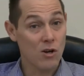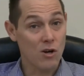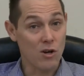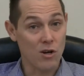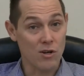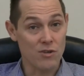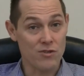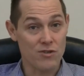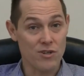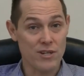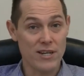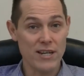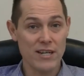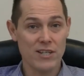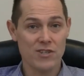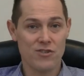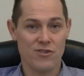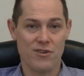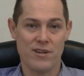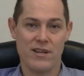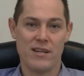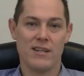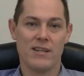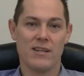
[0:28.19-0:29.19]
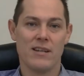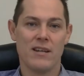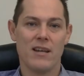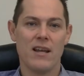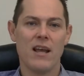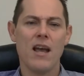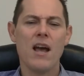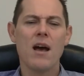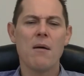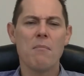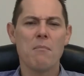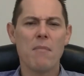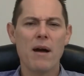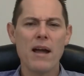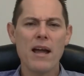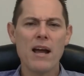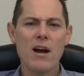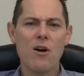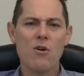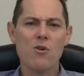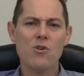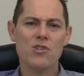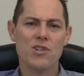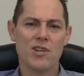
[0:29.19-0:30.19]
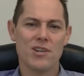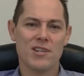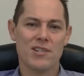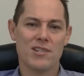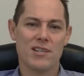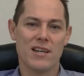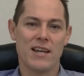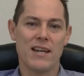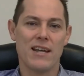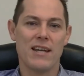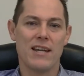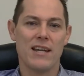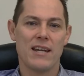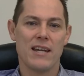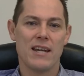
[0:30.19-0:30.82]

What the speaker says: Contradictory. May I also say